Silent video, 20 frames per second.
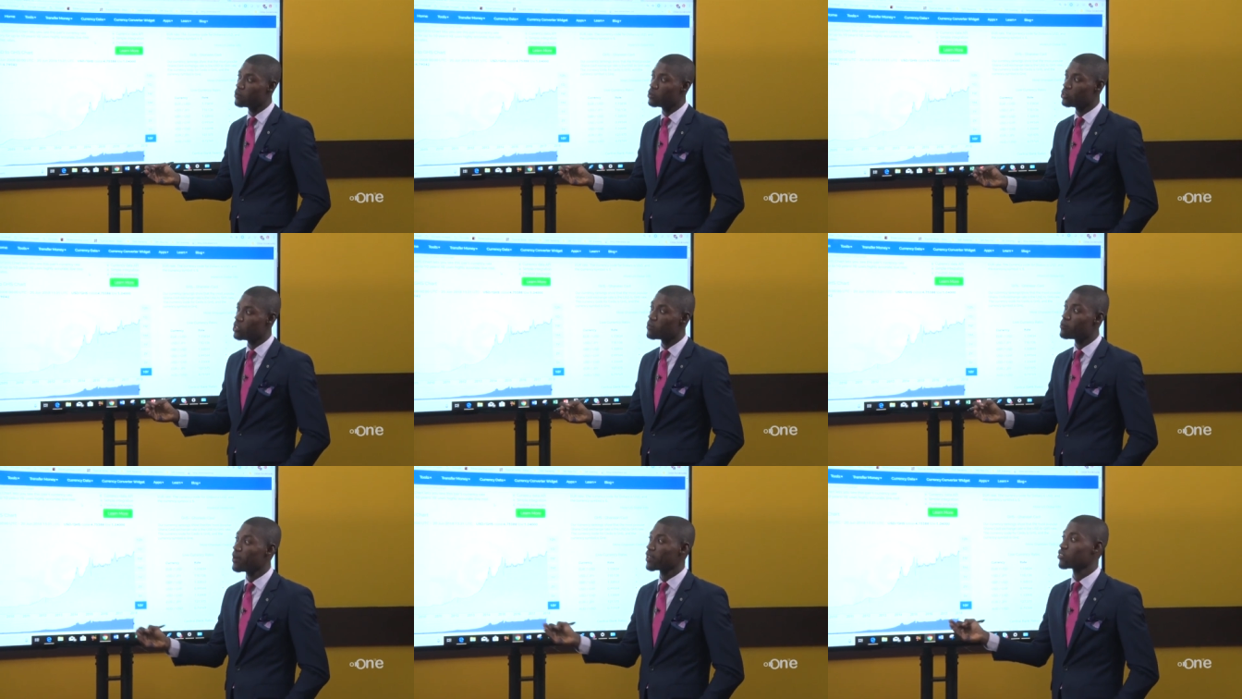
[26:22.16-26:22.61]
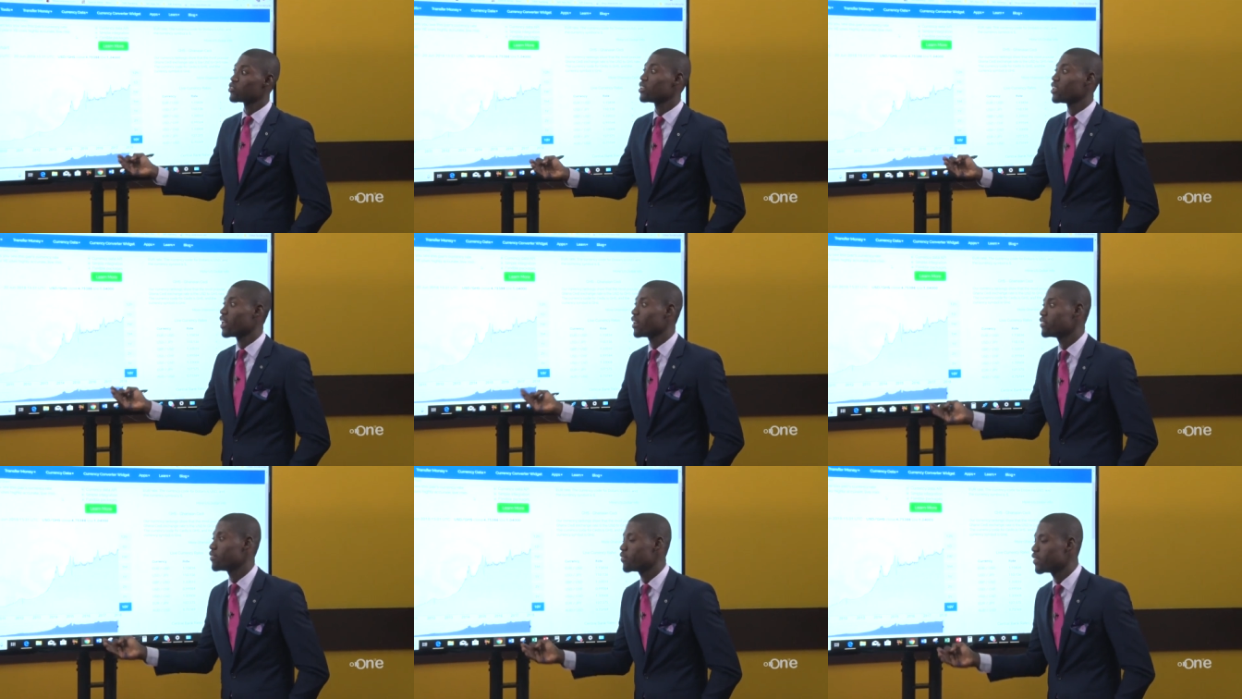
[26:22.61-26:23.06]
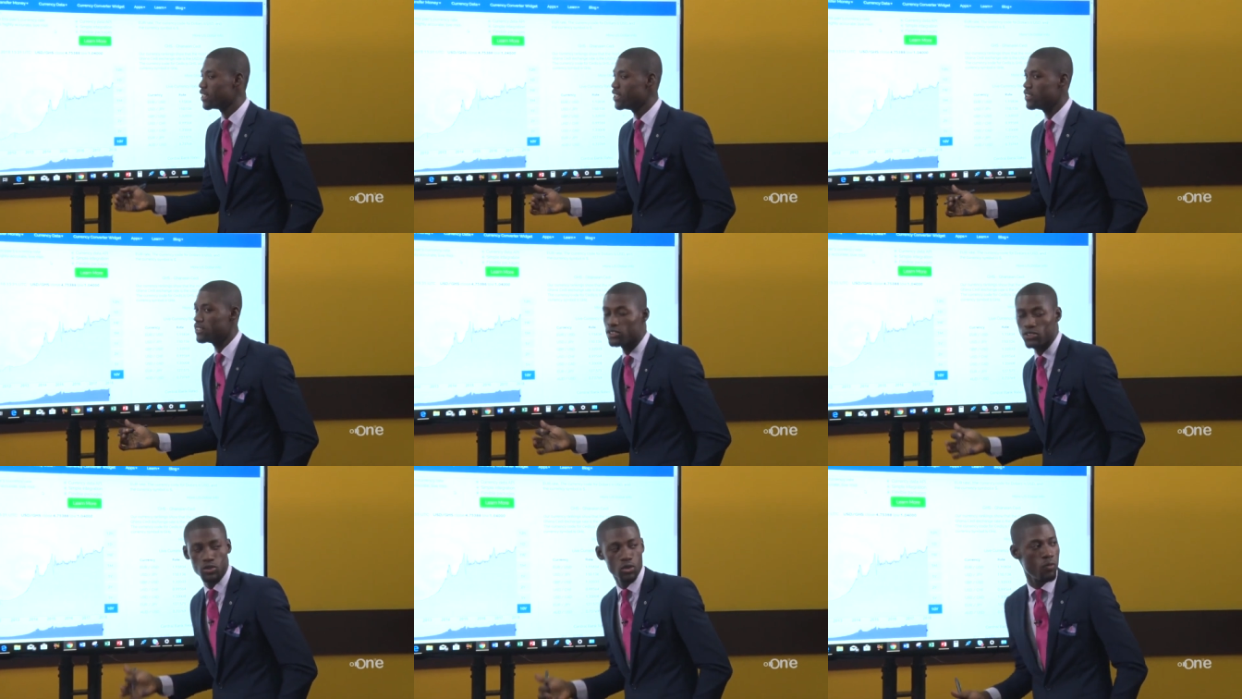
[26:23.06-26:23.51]
able to impact on the lives of
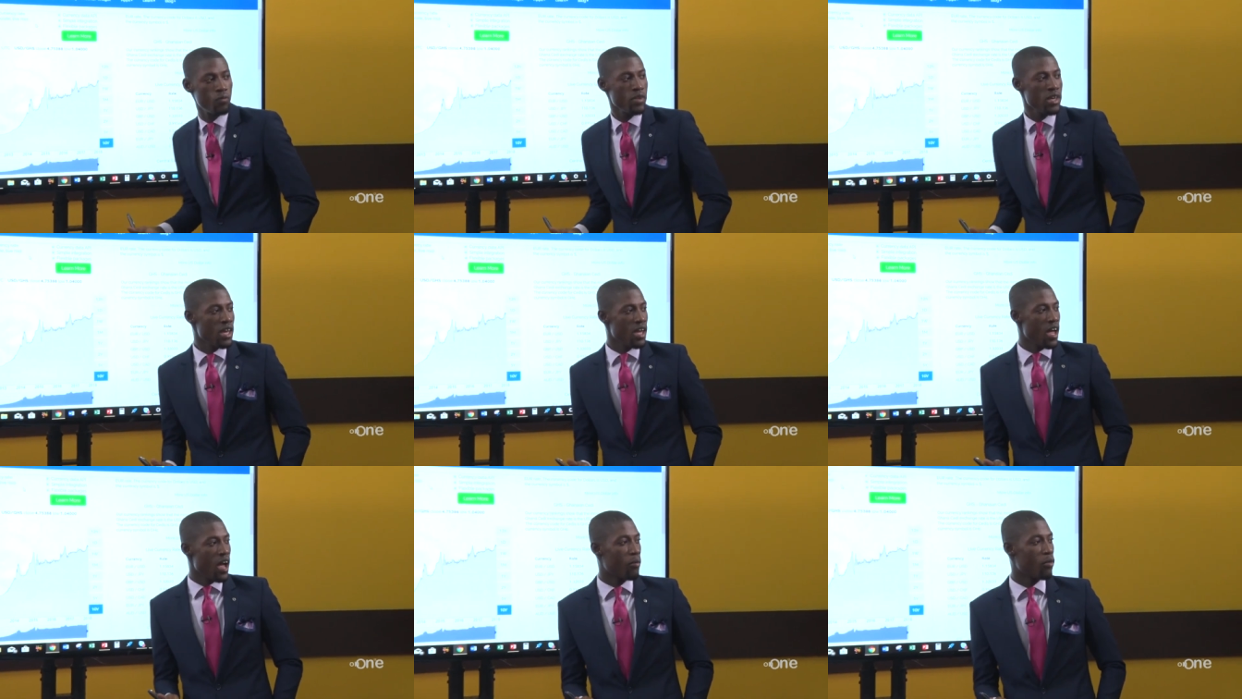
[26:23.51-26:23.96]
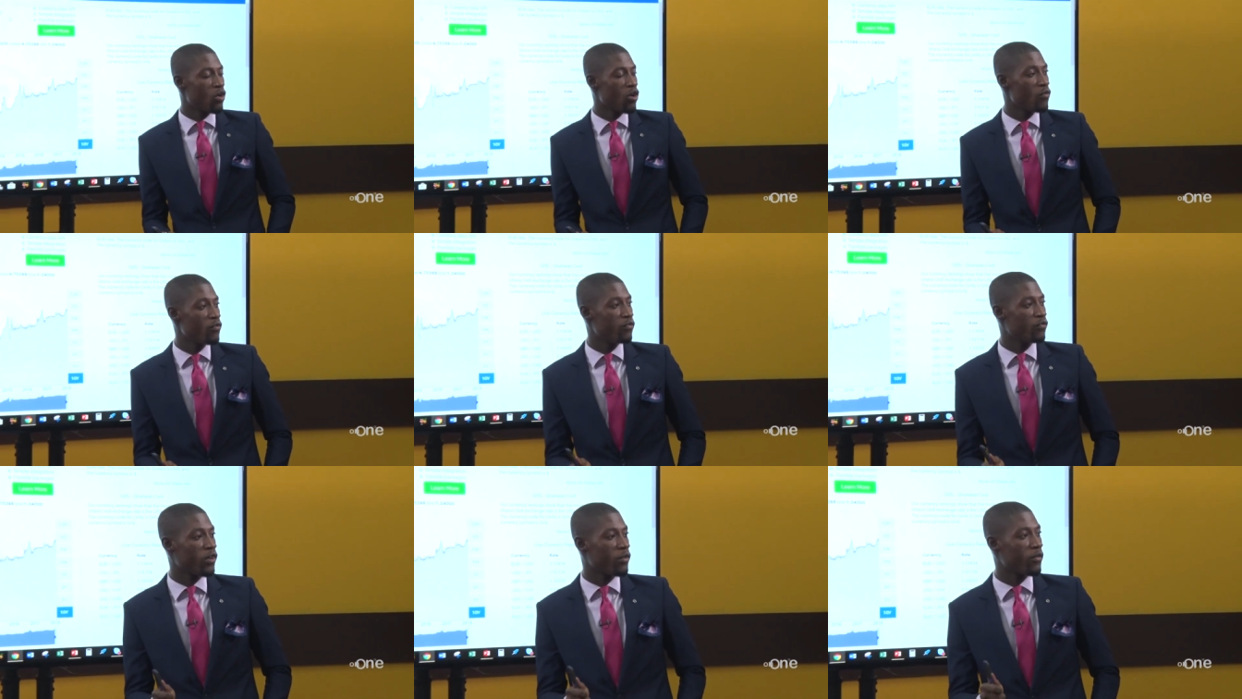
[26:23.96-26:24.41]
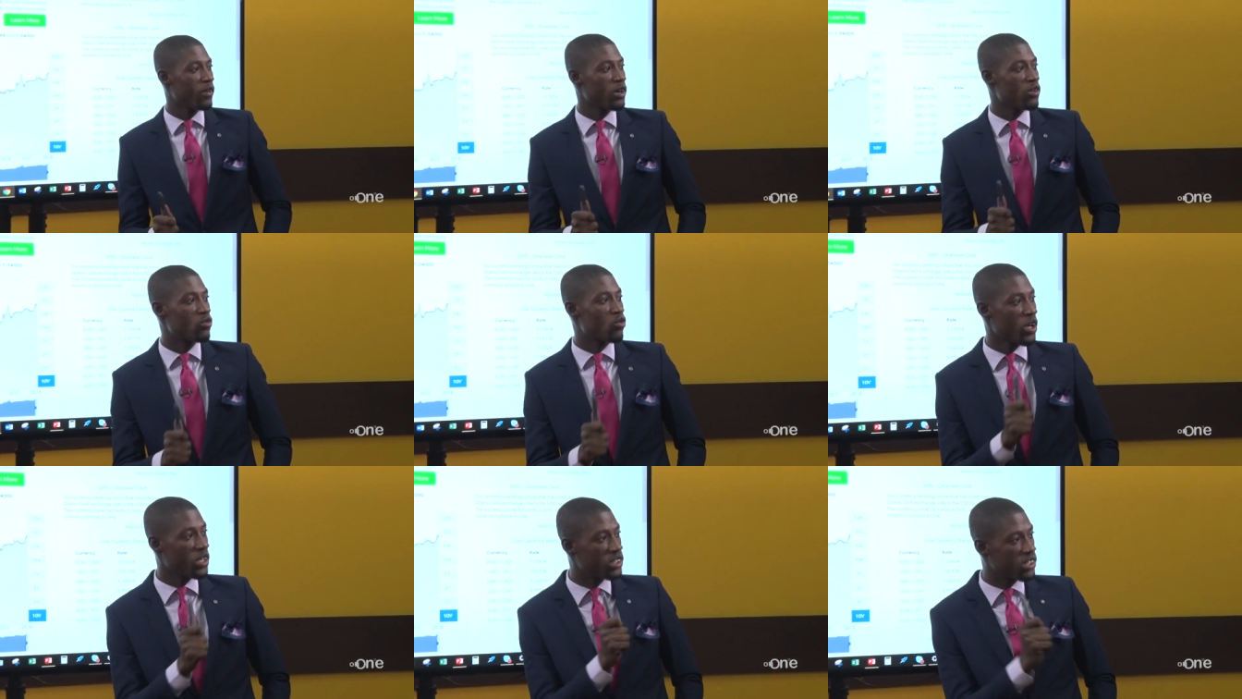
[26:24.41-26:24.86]
Ghanaians. So I'm going for a very
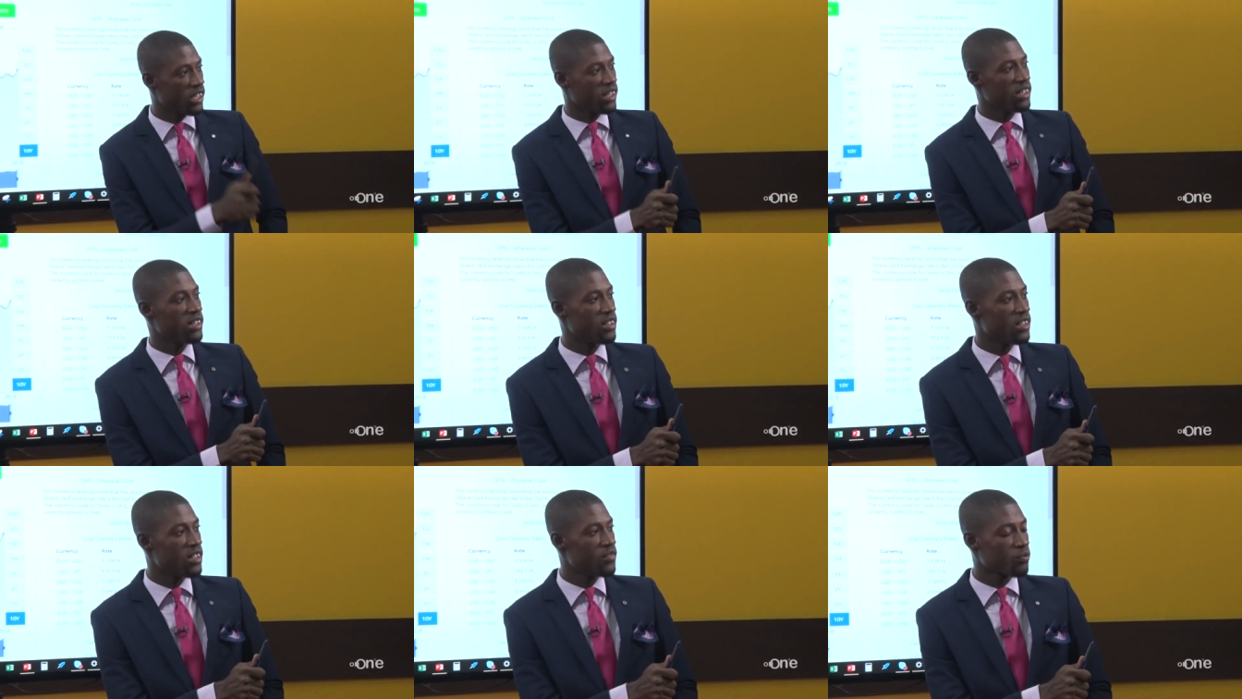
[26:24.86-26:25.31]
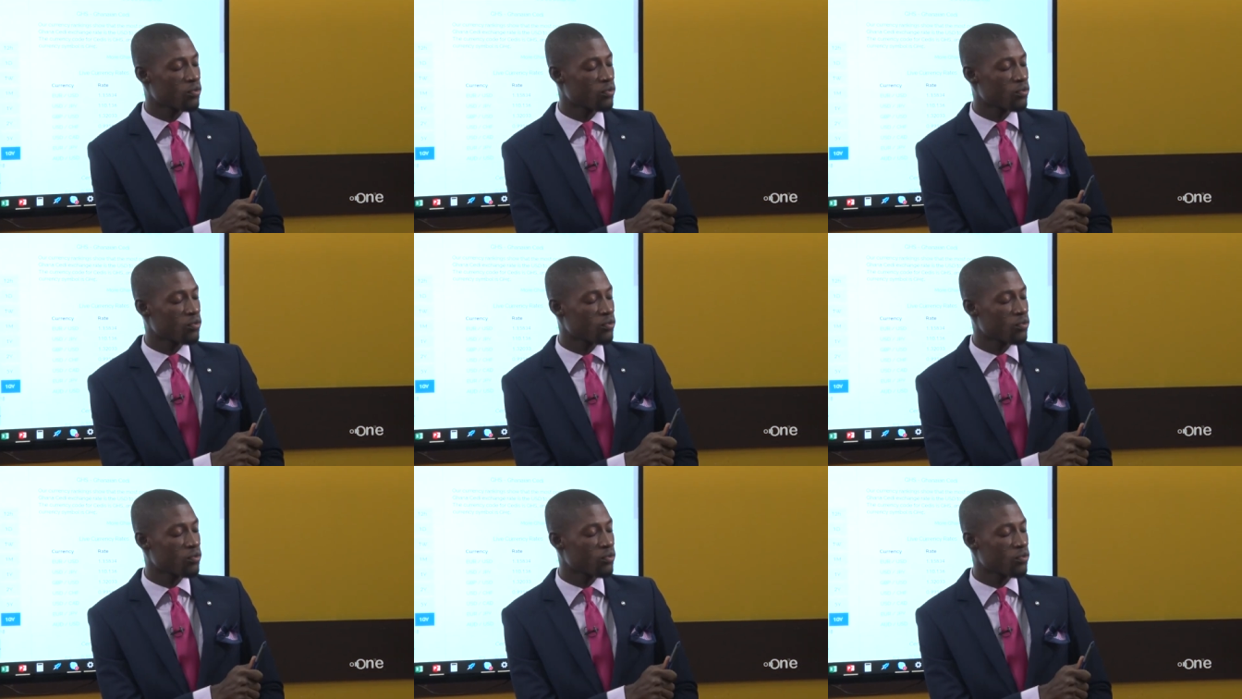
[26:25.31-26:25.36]
quick turn.